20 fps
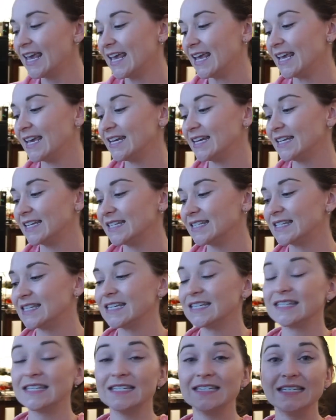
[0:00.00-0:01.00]
It is
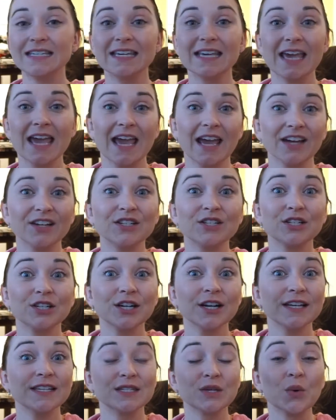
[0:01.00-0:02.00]
this decanter.
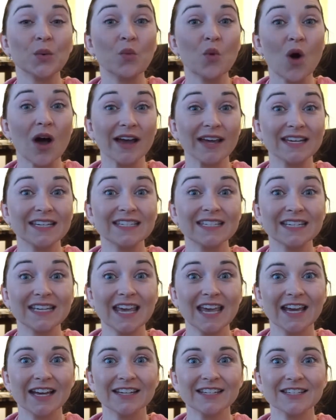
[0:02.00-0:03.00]
It's a wine
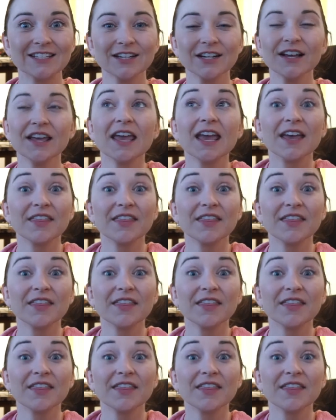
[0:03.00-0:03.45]
decanter.